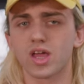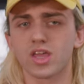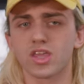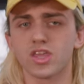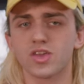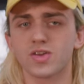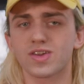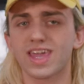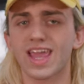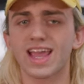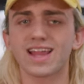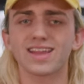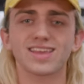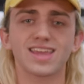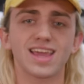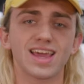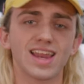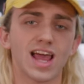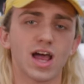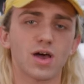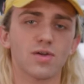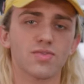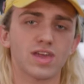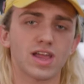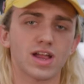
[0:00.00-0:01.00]
you can't get
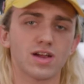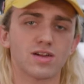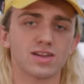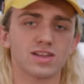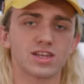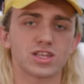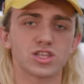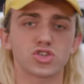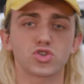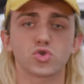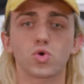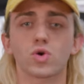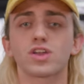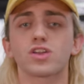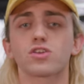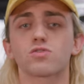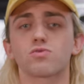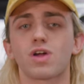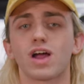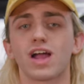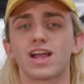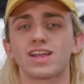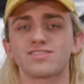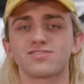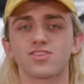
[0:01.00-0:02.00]
out there and enjoy your
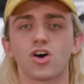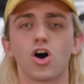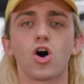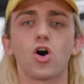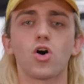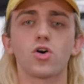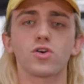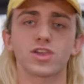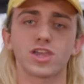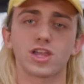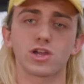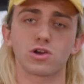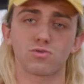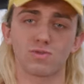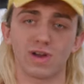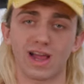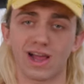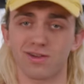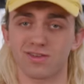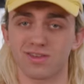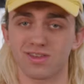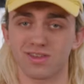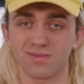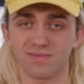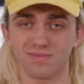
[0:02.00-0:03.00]
rides all year
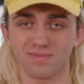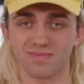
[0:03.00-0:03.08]
round.